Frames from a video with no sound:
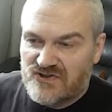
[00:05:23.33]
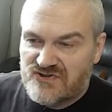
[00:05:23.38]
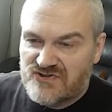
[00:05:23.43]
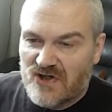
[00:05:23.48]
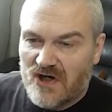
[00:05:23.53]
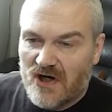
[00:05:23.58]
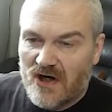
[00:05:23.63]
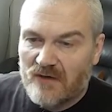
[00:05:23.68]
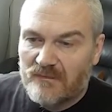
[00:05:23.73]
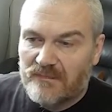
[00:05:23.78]

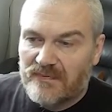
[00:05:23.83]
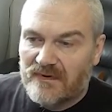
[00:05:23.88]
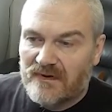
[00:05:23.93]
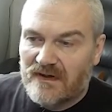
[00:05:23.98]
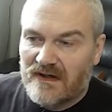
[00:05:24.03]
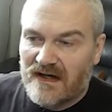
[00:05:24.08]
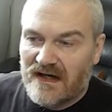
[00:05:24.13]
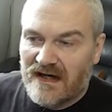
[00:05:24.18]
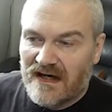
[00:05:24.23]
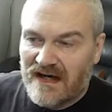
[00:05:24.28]
top
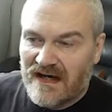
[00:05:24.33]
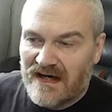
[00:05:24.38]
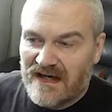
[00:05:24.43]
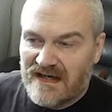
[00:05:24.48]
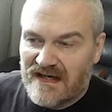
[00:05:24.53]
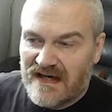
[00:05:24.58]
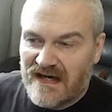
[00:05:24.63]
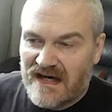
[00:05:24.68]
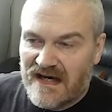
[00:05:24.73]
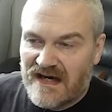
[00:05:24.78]
I
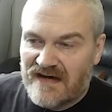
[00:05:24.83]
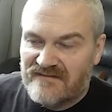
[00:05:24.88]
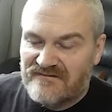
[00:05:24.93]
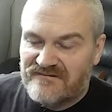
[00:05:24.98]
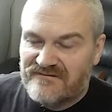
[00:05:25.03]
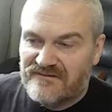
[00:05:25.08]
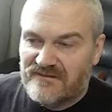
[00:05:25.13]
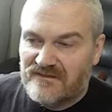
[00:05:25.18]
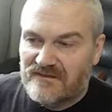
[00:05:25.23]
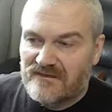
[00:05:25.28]

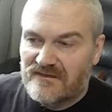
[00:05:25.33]
have